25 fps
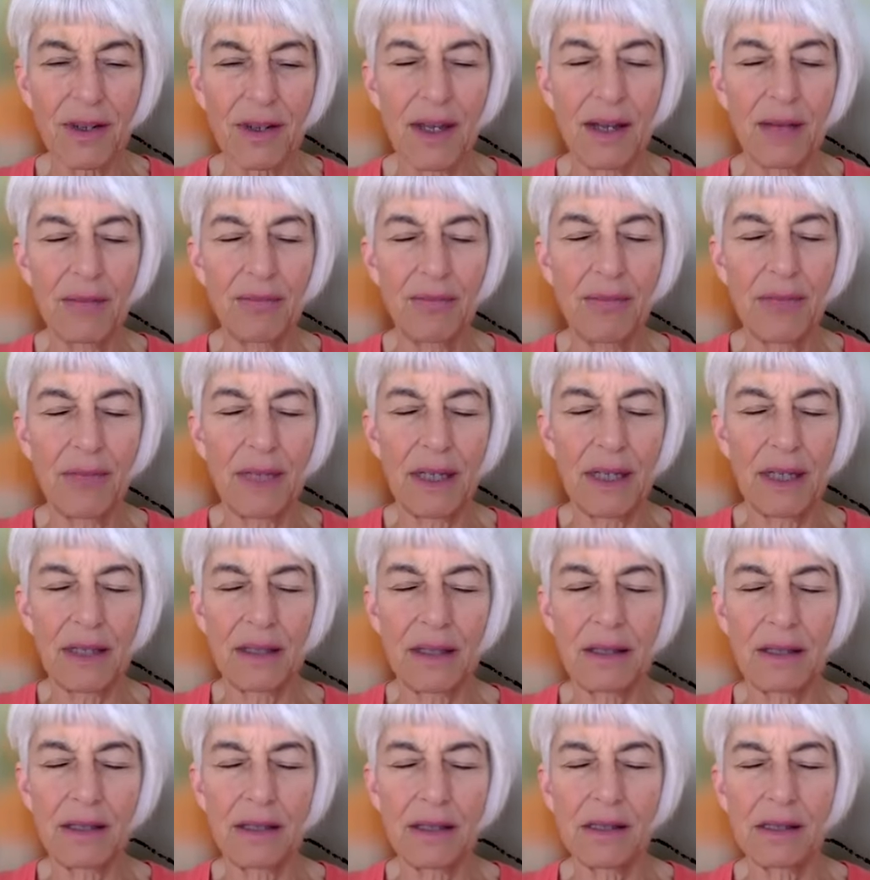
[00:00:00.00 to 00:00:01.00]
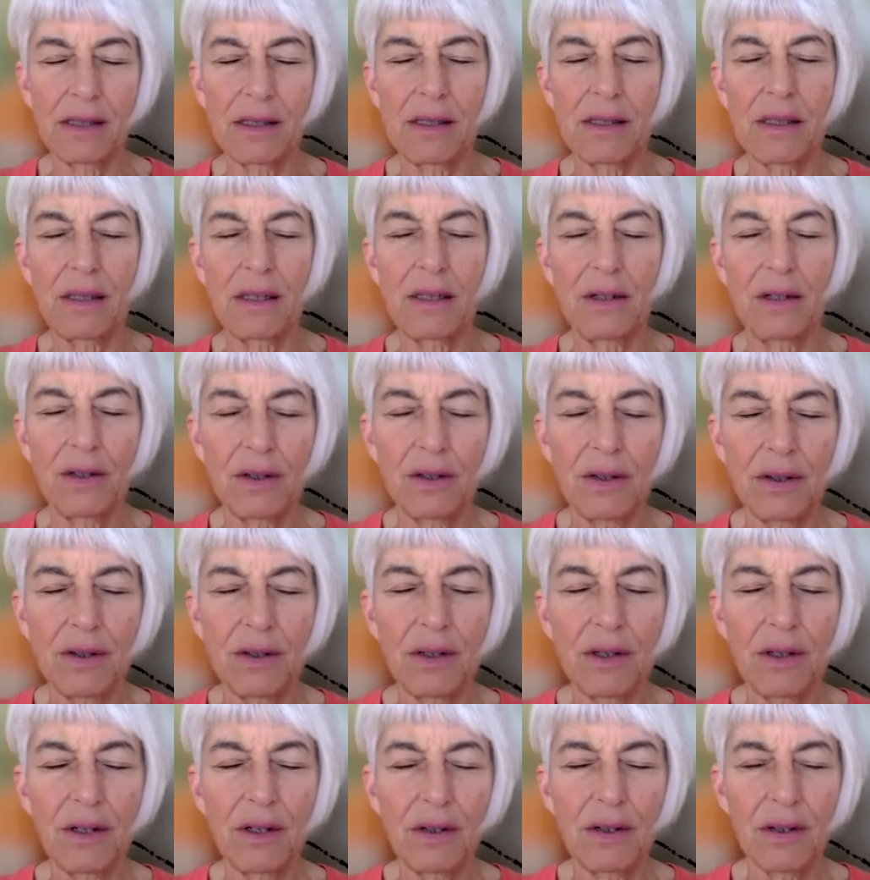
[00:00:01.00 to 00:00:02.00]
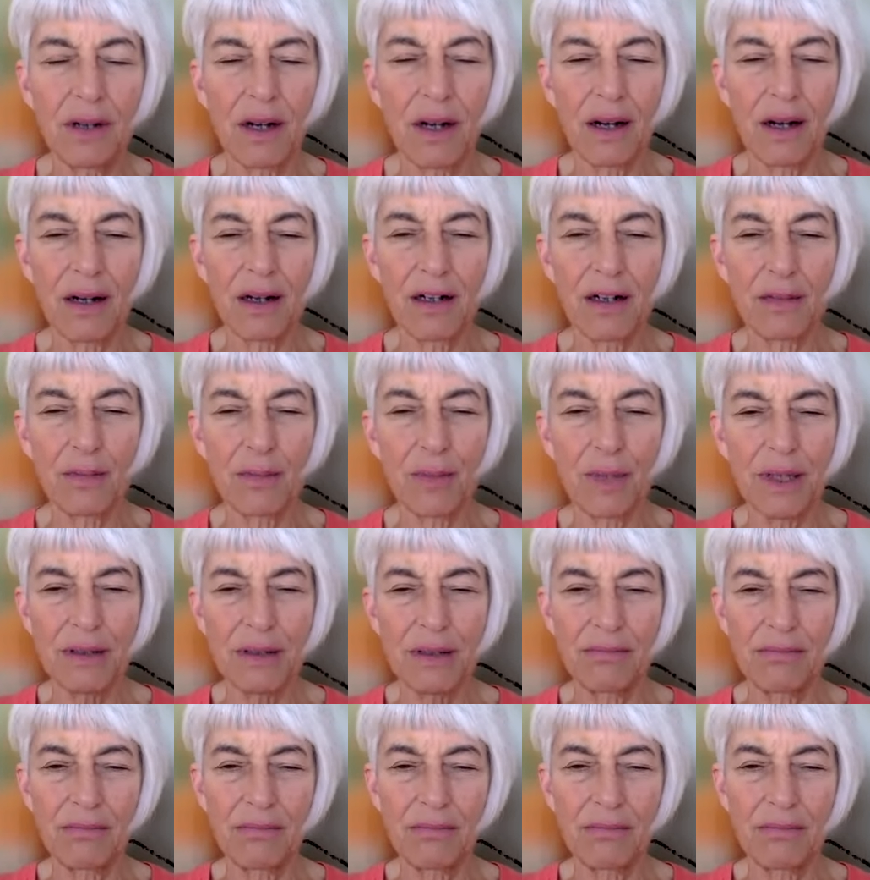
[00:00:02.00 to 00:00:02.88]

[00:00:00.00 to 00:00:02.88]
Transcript: That means near your heart, but